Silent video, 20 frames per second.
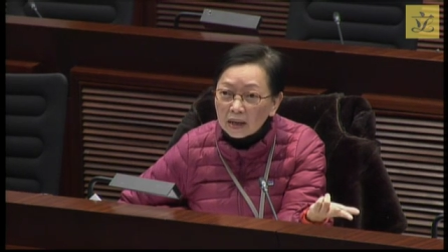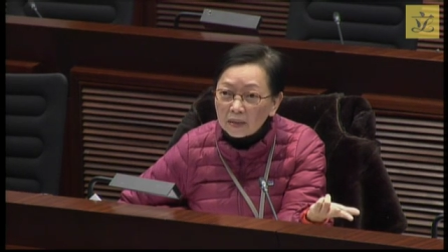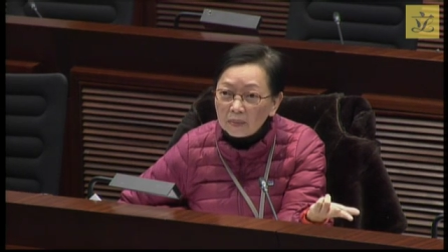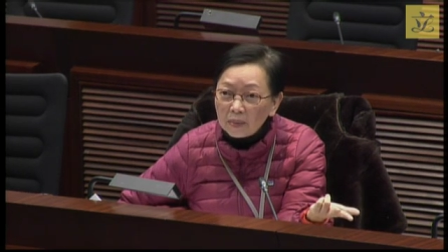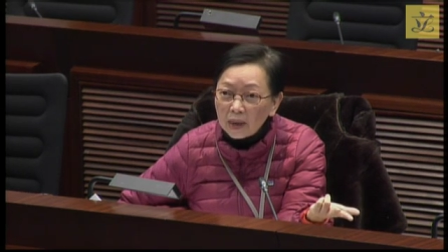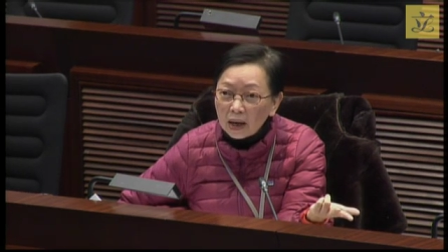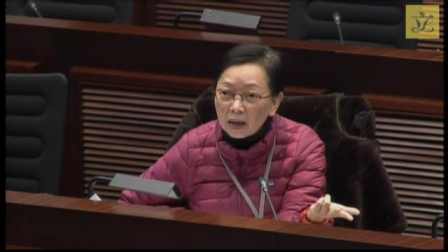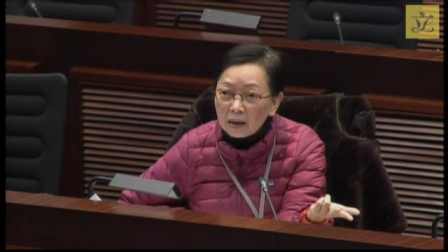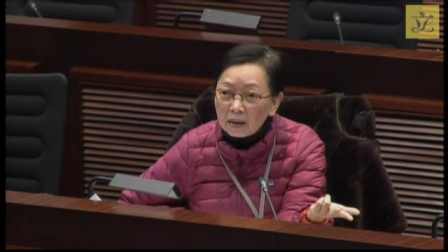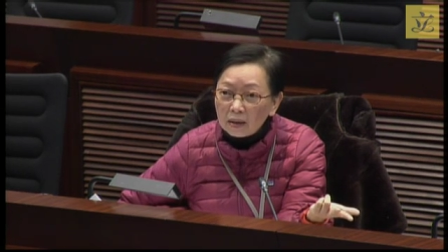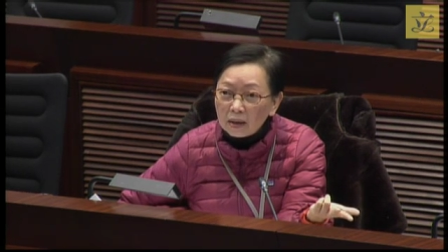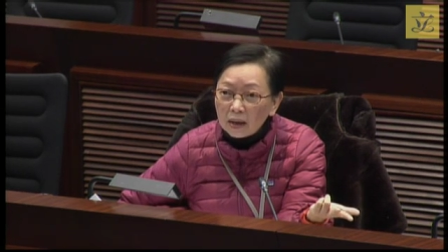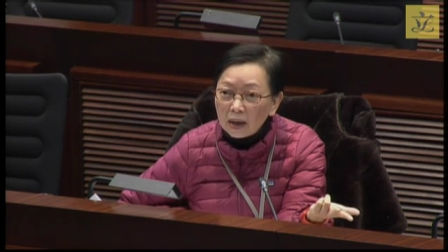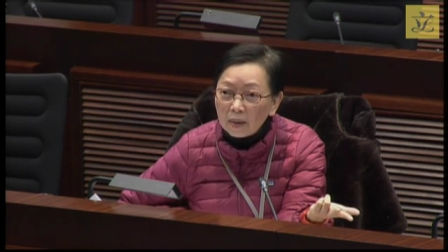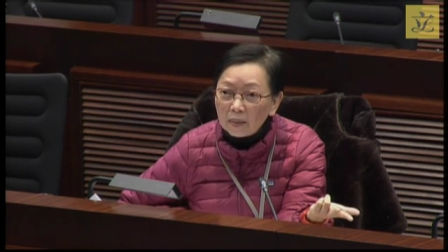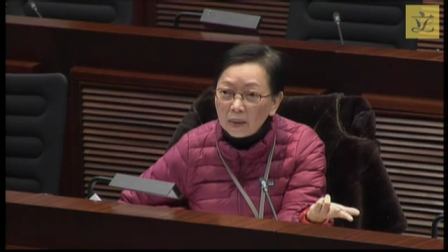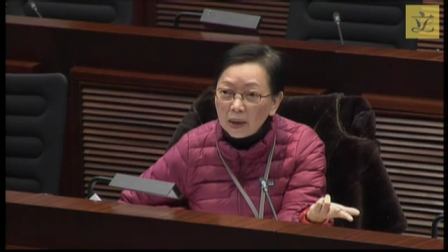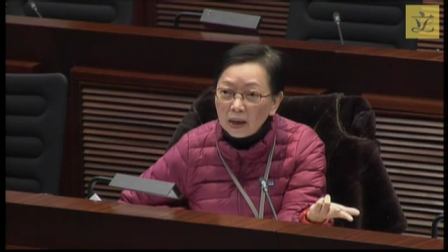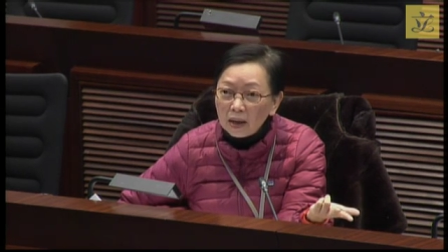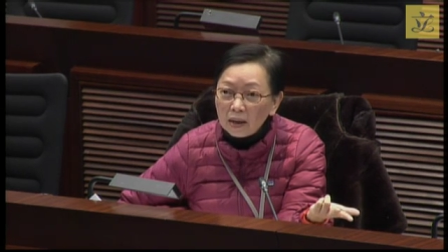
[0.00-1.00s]
Because
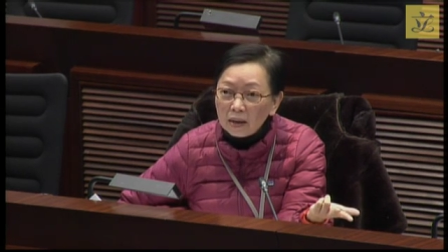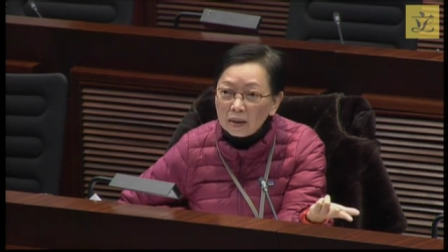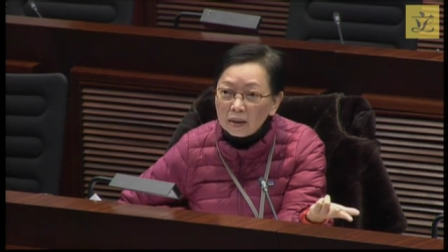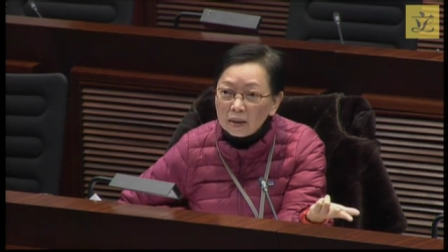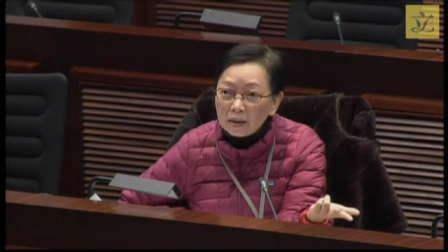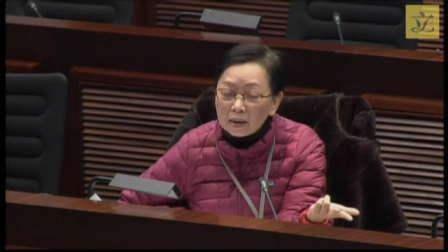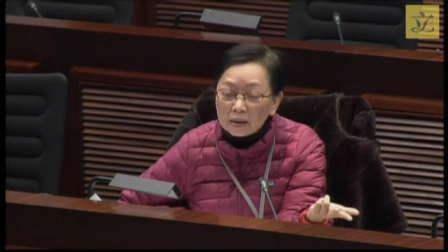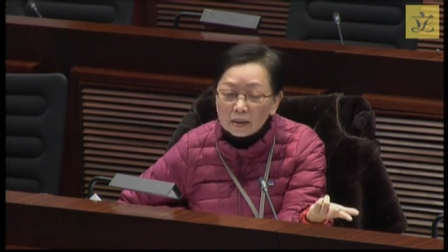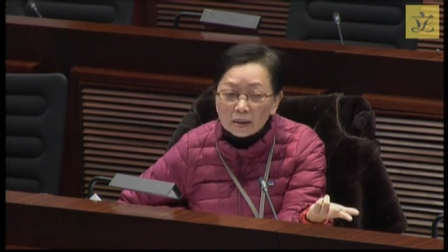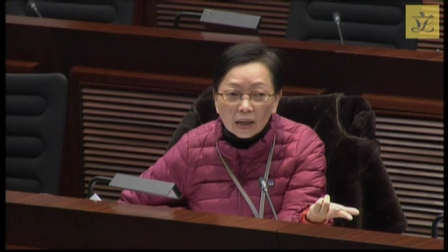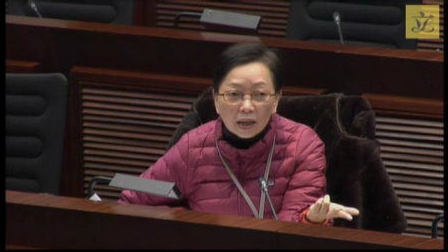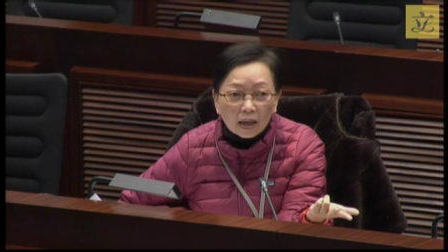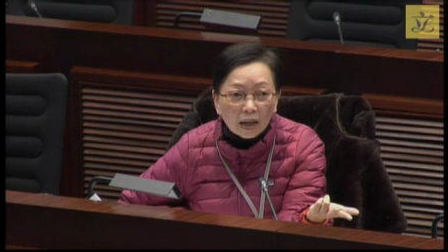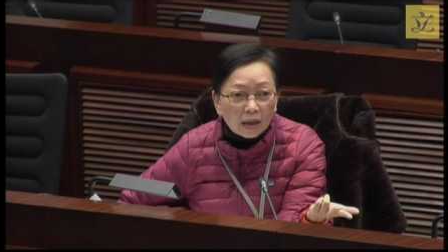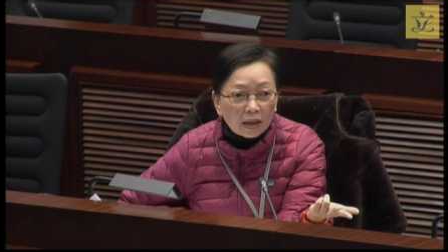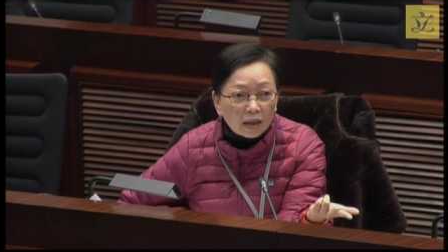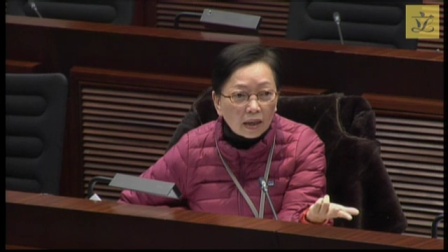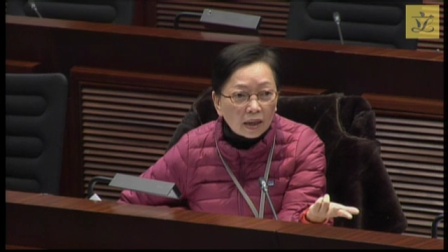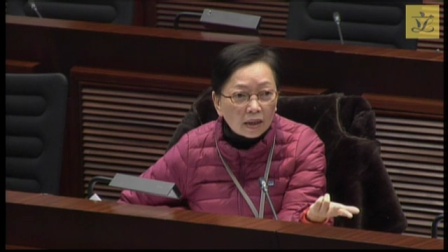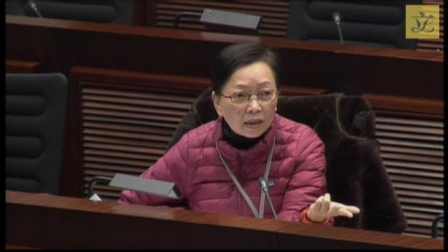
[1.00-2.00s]
if you have
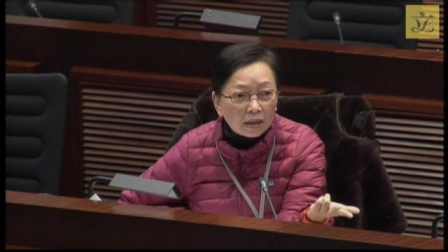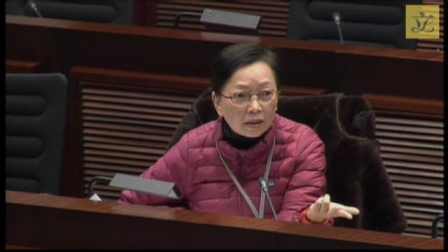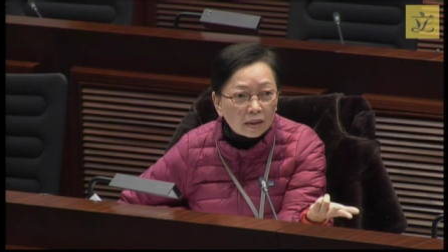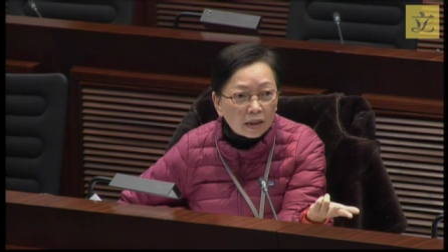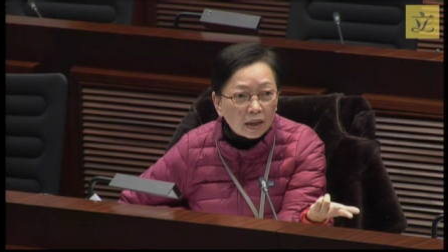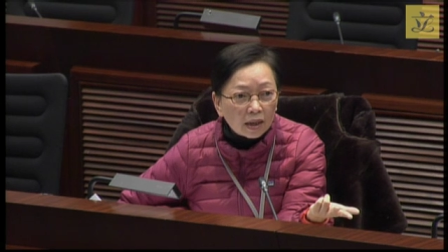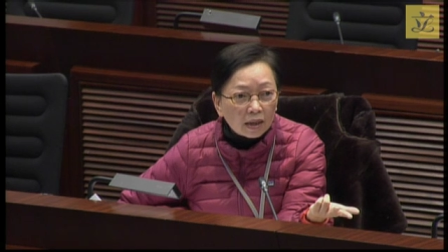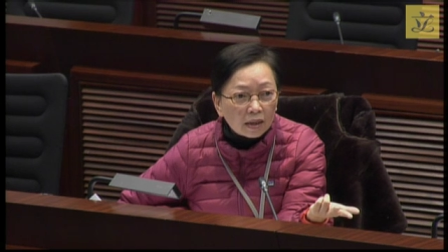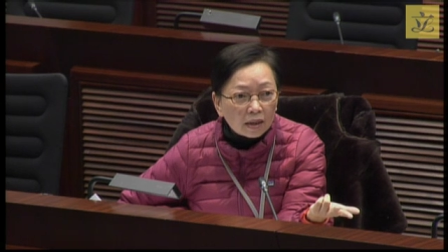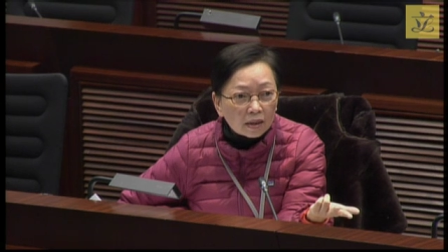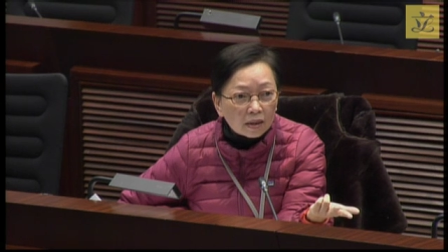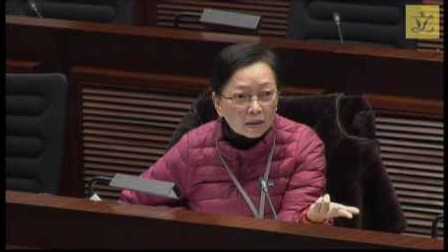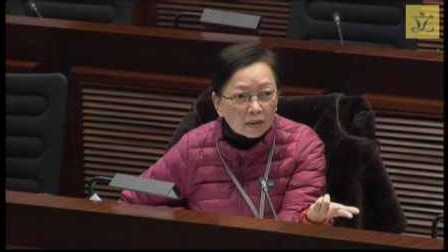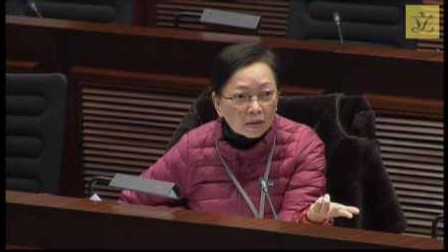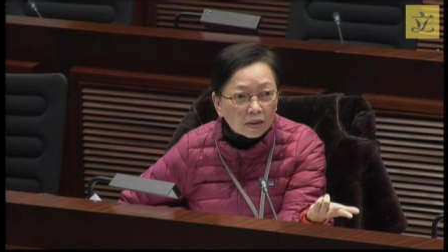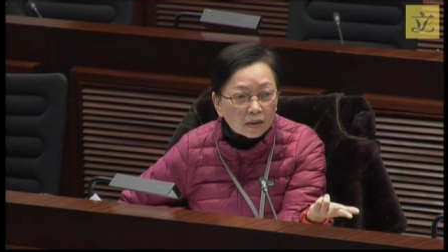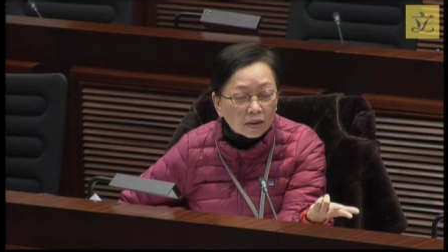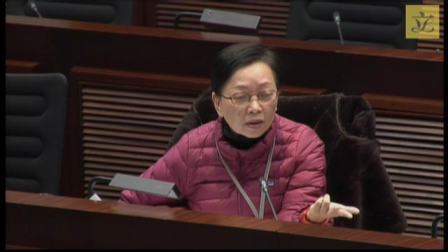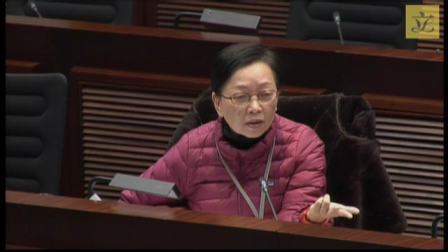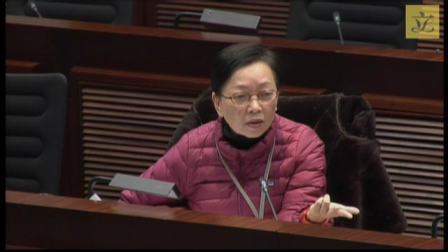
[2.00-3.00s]
purchased an HOS flat,